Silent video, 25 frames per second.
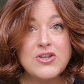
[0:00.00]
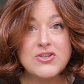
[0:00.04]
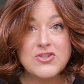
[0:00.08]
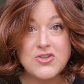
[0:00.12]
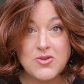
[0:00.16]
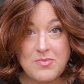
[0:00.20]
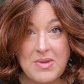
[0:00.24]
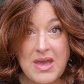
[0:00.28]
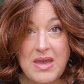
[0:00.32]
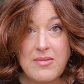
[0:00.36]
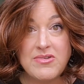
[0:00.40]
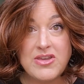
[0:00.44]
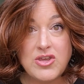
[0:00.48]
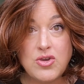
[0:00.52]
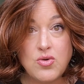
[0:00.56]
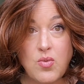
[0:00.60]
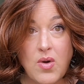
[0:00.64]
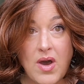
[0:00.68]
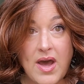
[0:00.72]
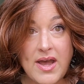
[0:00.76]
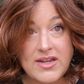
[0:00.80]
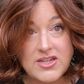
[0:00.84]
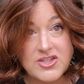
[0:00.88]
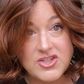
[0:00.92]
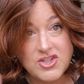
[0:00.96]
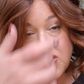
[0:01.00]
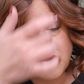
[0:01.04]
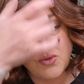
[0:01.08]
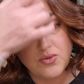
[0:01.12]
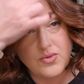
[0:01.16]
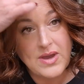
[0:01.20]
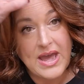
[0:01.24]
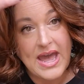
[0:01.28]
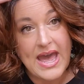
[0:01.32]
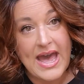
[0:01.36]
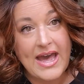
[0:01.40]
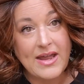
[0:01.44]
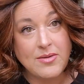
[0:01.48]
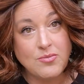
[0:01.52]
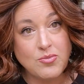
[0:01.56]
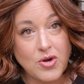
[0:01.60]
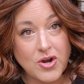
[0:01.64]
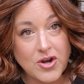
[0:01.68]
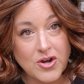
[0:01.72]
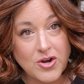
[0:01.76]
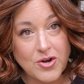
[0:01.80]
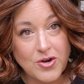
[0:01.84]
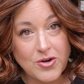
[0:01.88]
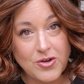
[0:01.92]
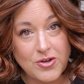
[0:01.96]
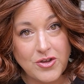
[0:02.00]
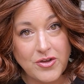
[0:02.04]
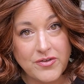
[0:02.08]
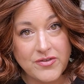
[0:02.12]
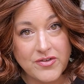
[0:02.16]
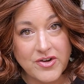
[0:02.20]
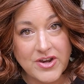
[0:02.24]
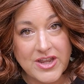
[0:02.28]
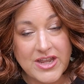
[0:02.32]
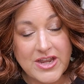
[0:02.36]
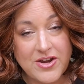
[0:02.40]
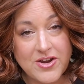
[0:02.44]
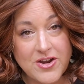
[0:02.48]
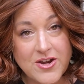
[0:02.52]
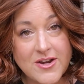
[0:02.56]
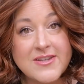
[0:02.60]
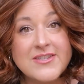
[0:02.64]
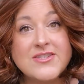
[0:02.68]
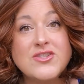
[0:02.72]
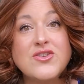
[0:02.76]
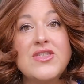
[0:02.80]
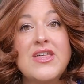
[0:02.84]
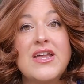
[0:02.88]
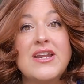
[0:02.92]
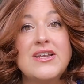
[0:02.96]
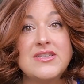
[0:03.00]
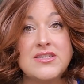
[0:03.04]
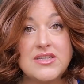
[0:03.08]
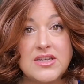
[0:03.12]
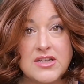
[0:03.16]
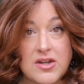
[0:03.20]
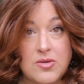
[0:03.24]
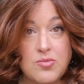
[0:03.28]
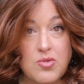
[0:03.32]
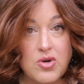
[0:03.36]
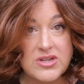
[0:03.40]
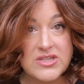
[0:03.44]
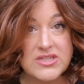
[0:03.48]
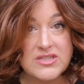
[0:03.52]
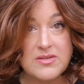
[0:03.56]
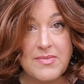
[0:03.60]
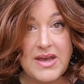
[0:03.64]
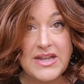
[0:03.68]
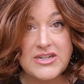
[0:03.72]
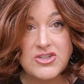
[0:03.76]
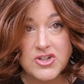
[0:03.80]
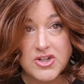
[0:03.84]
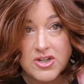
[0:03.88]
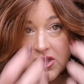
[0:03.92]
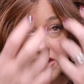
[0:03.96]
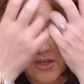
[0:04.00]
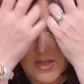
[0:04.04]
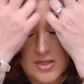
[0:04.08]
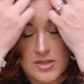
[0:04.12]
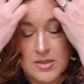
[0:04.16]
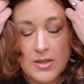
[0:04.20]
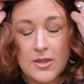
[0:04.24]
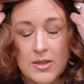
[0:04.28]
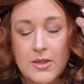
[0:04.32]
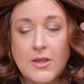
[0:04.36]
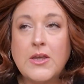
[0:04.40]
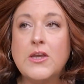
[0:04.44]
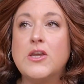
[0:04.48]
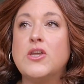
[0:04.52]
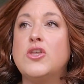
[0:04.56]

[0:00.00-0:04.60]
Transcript: So maybe you want to add more curl over here so that it's a little more symmetrical.